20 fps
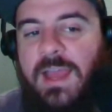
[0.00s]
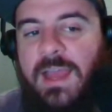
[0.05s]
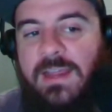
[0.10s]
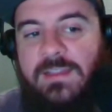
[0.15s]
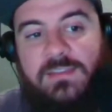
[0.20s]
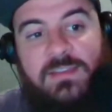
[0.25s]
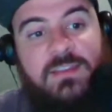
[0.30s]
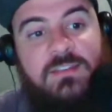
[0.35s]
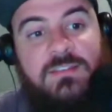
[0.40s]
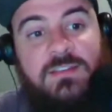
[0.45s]

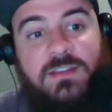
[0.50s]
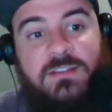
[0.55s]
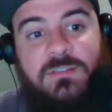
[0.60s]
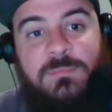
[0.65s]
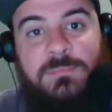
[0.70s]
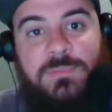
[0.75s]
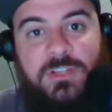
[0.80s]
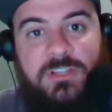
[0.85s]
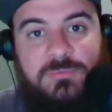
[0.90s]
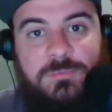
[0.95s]
I think he's got
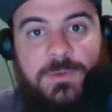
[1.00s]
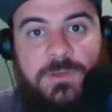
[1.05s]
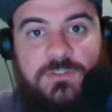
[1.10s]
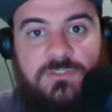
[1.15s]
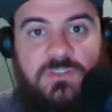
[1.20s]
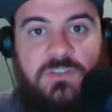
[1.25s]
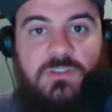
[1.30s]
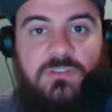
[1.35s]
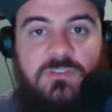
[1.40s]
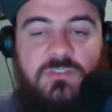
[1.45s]
some plus ball
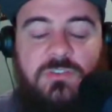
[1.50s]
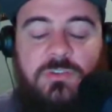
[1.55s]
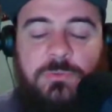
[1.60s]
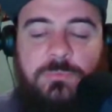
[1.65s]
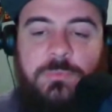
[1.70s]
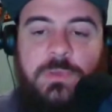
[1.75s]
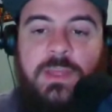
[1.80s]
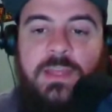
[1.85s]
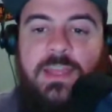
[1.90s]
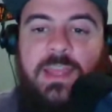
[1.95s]
skills
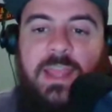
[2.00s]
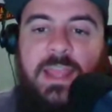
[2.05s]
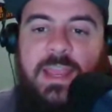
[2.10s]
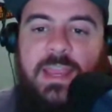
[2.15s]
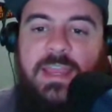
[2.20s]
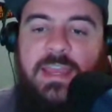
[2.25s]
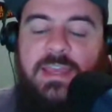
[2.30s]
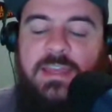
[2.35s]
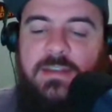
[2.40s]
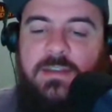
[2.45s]
too.
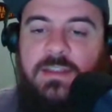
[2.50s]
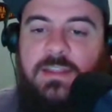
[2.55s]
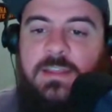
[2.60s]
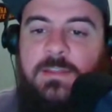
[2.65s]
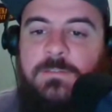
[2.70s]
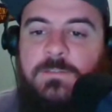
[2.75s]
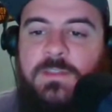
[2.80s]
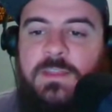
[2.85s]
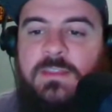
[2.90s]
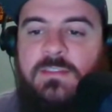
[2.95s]
And
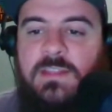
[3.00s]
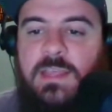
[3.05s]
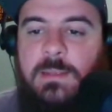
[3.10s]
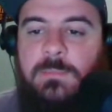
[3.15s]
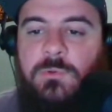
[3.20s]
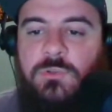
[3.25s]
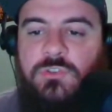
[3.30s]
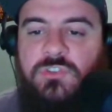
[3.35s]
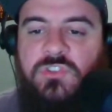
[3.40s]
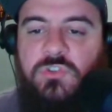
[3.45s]
if he's
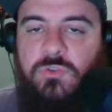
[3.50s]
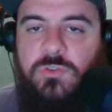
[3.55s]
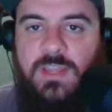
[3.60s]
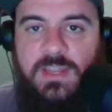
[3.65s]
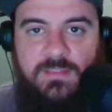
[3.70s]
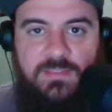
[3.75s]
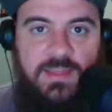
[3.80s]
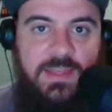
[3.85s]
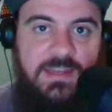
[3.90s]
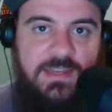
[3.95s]
able to
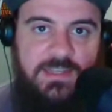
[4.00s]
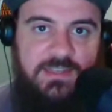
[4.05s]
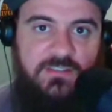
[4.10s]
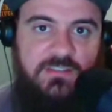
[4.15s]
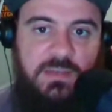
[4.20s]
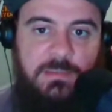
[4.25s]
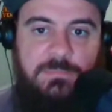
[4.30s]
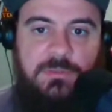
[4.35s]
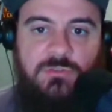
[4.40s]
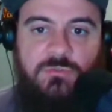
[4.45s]
take that next
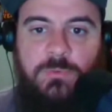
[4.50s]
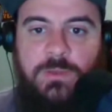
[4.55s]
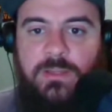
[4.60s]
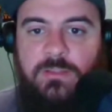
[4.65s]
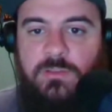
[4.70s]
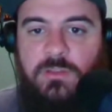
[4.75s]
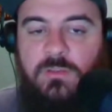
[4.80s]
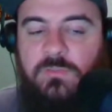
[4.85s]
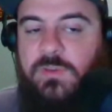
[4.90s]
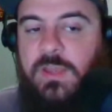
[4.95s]
step as
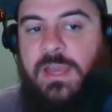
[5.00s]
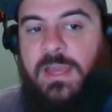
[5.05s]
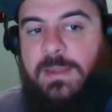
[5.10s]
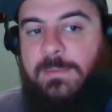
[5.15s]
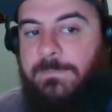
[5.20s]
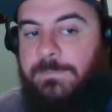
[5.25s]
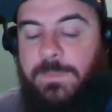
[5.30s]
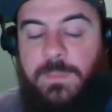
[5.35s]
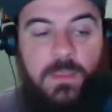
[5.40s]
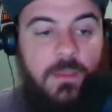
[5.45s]
well, you've
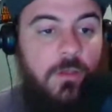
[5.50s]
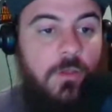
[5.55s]
got